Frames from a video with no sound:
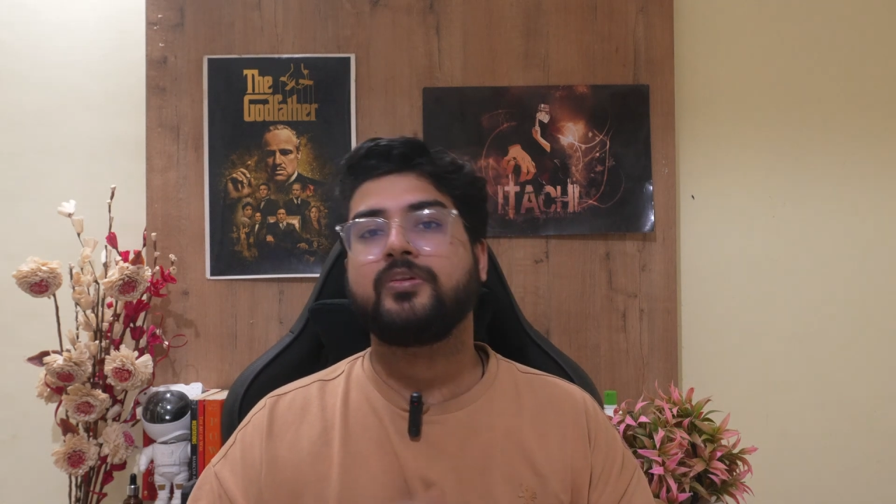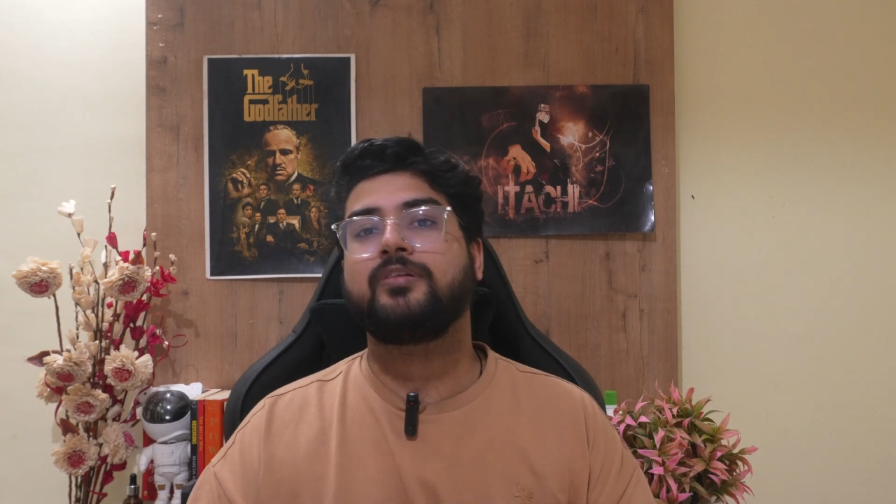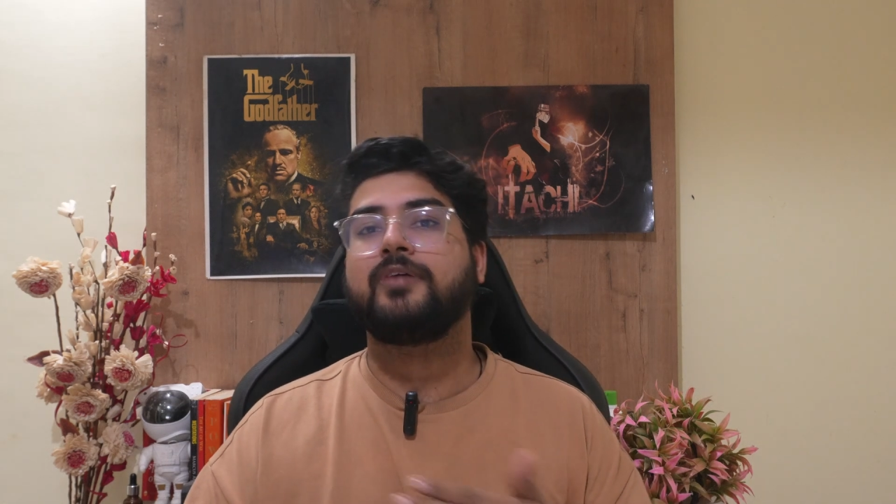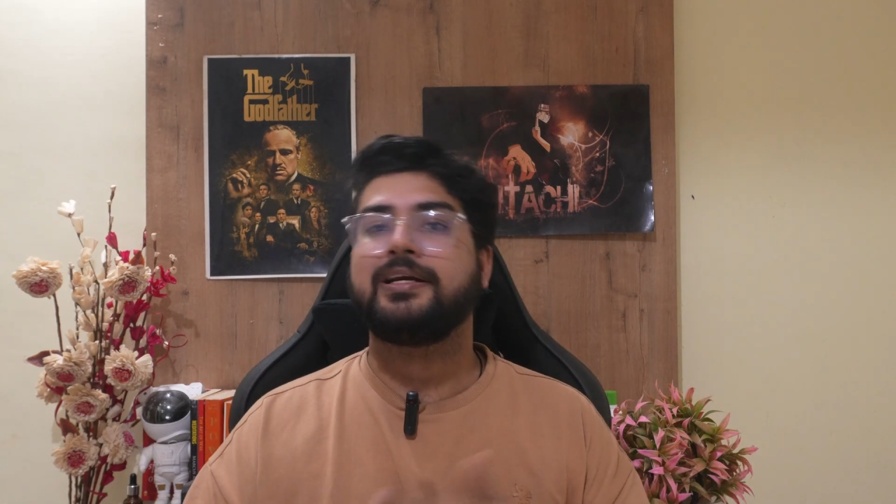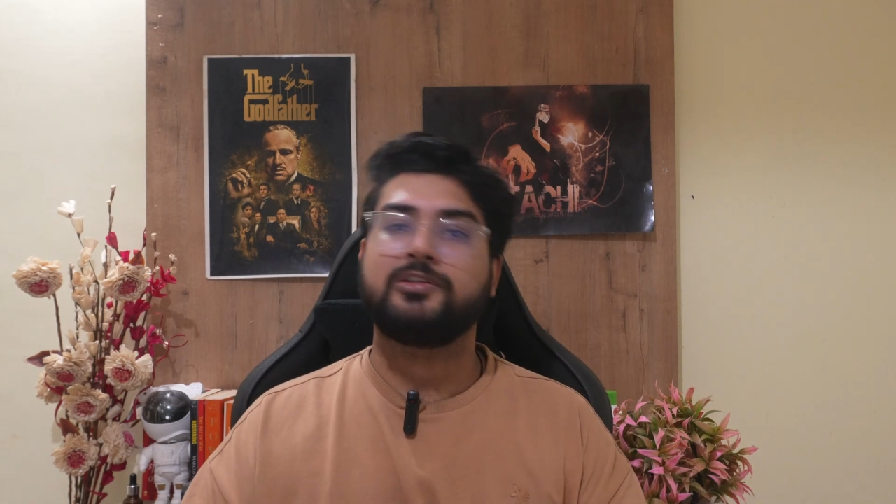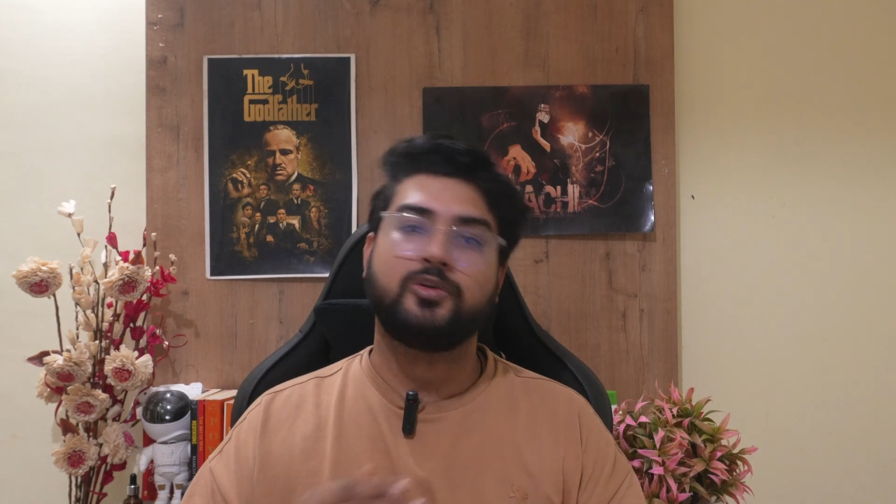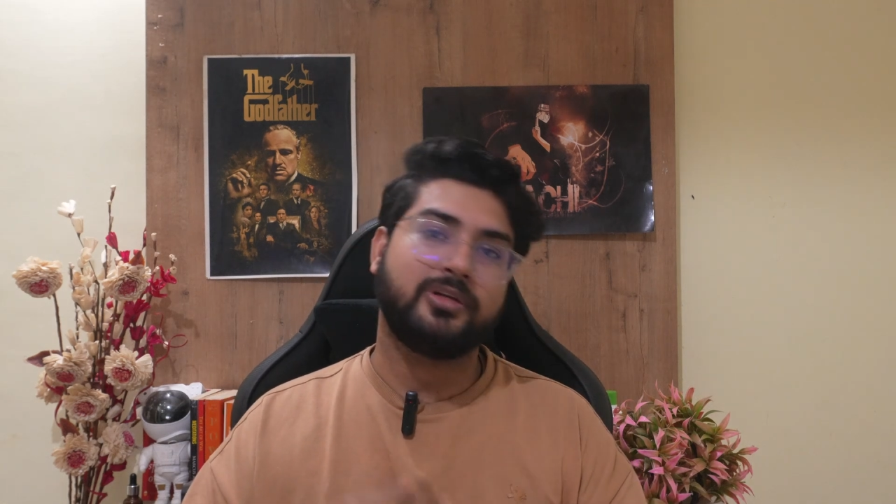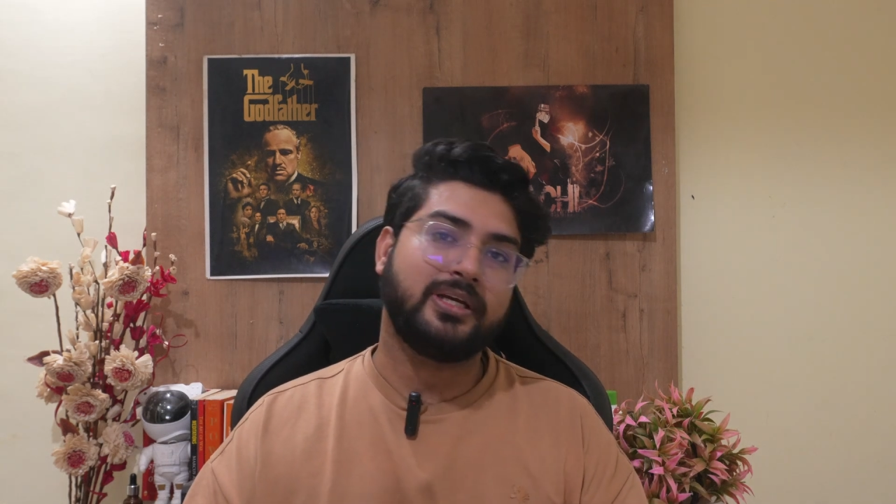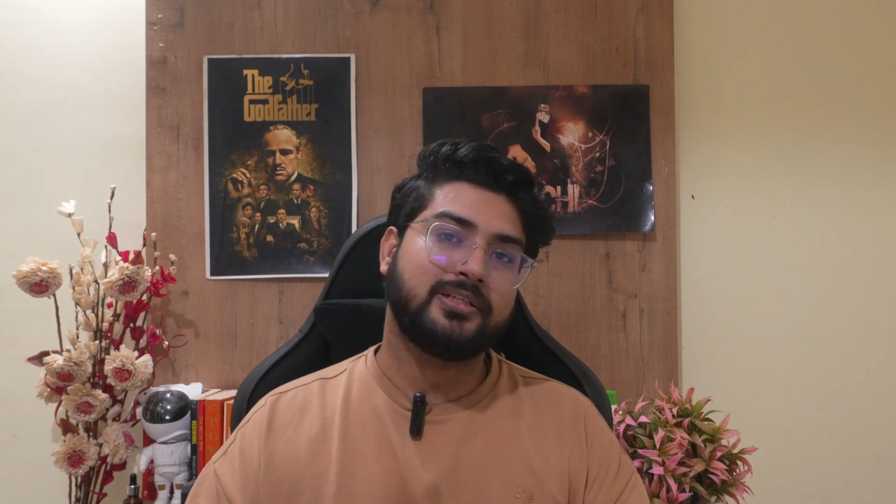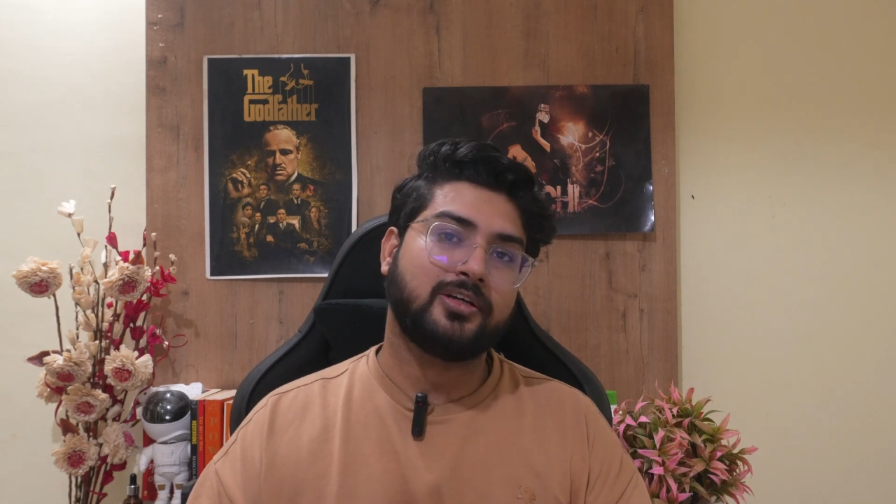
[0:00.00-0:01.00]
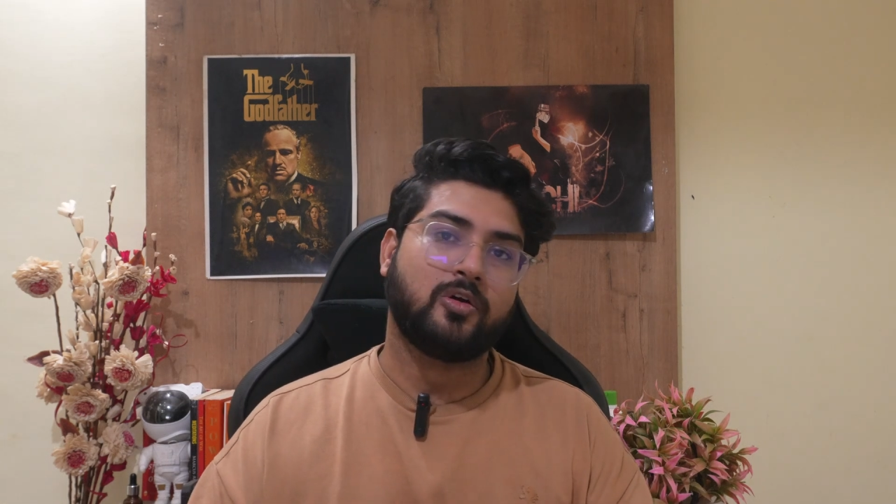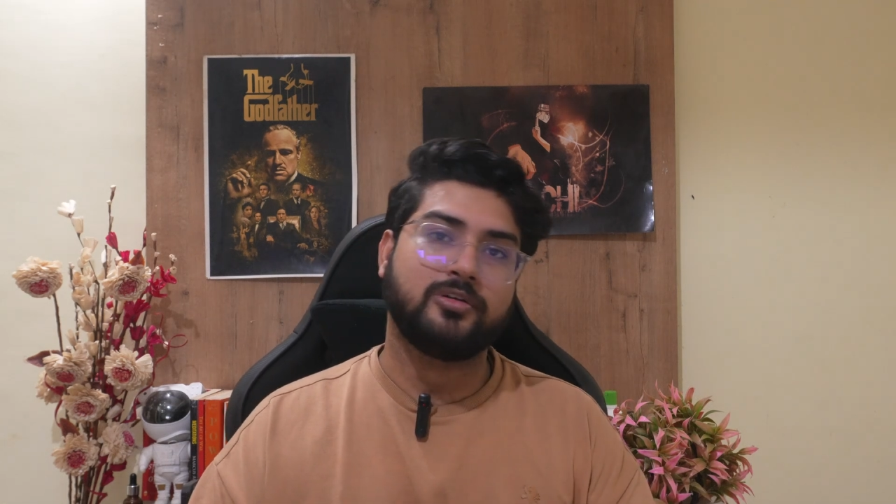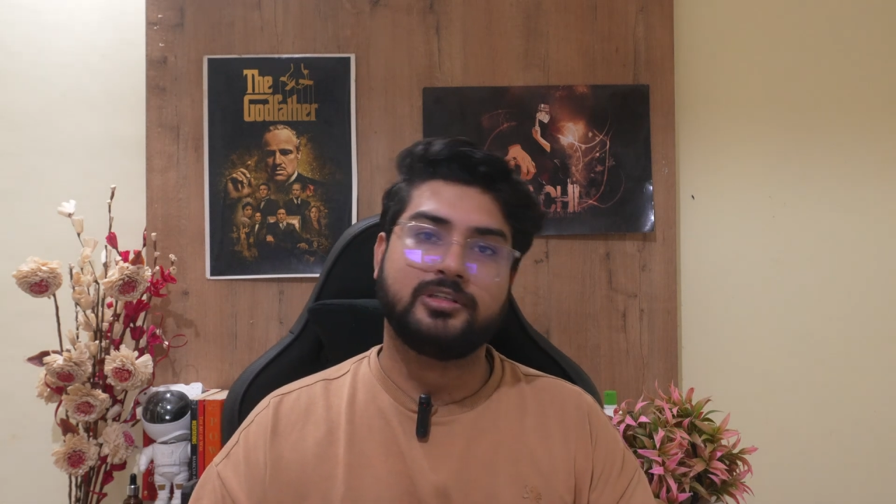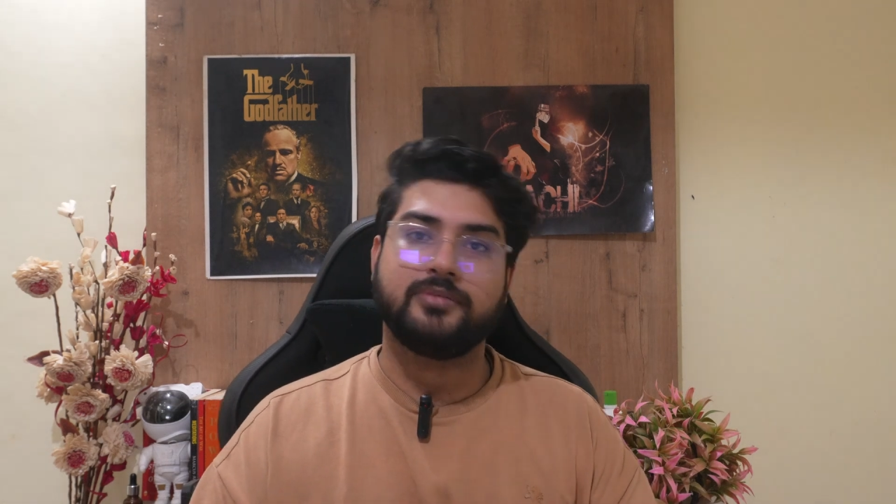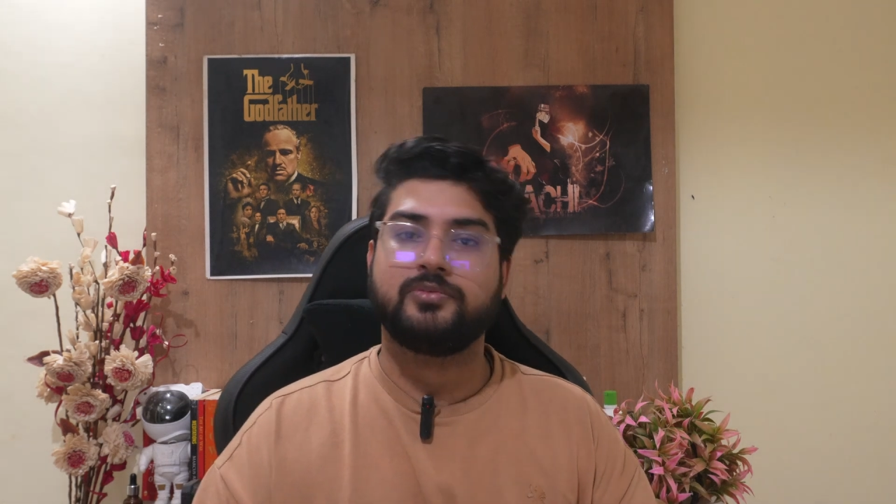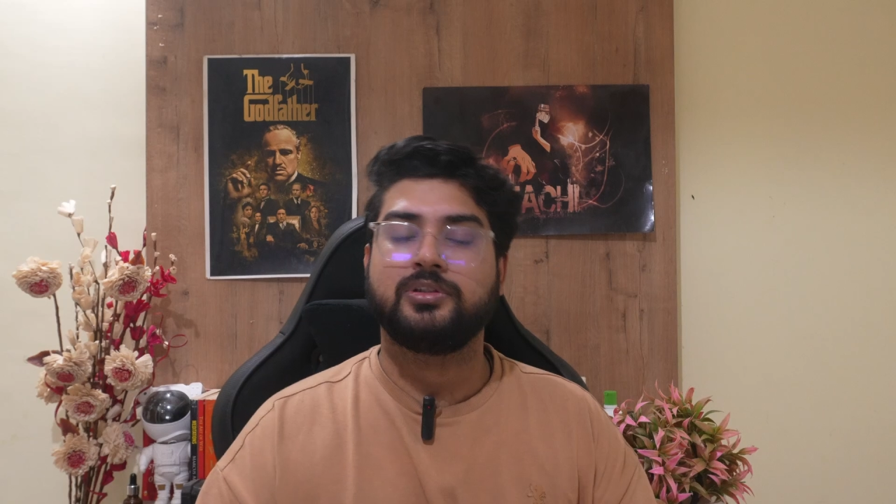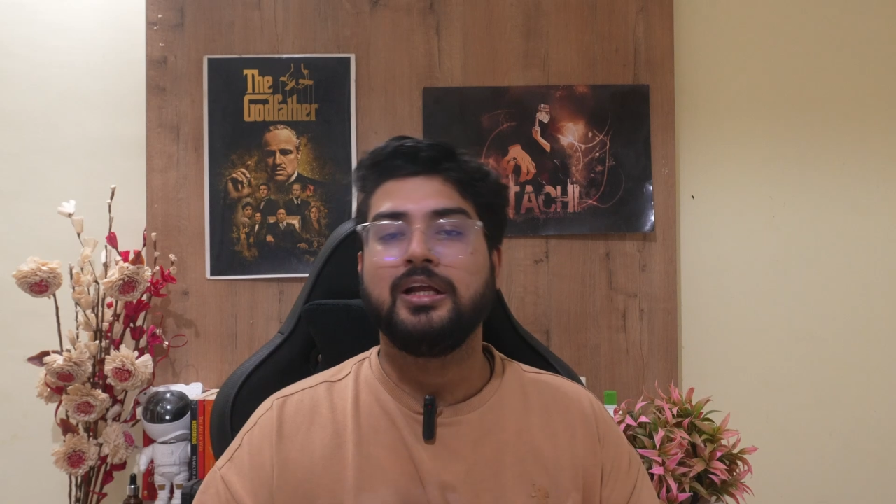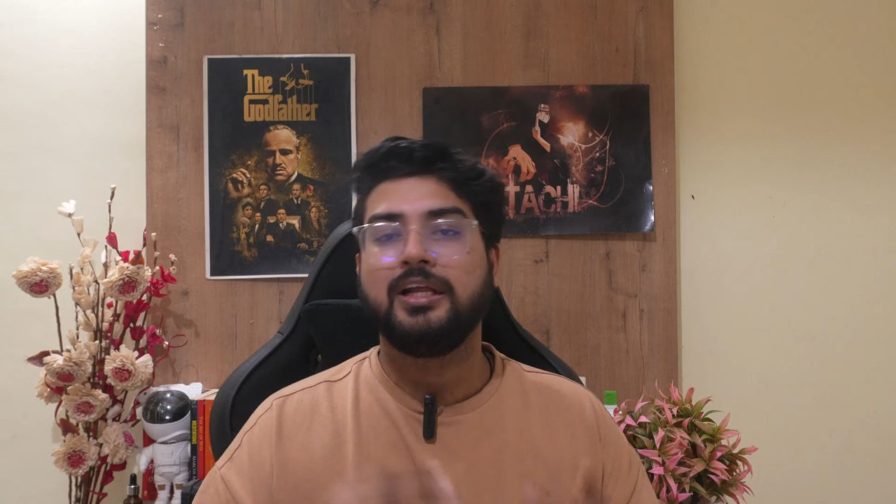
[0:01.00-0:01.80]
revise your DSA concepts.